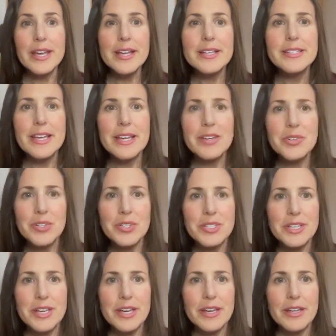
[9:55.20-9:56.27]
is
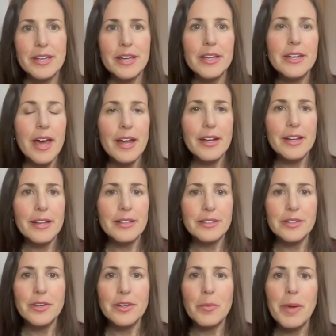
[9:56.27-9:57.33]
interested in adding,
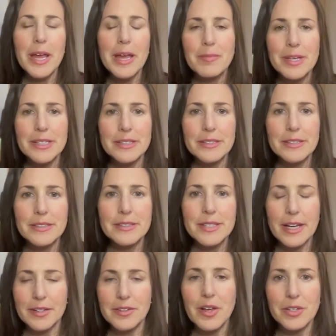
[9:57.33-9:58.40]
payment
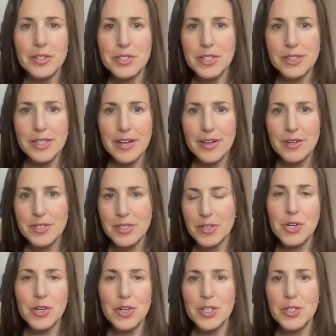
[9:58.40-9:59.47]
technology layers and
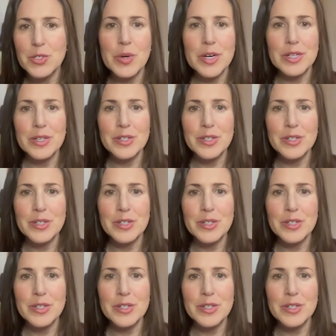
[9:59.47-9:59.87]
turning Twitter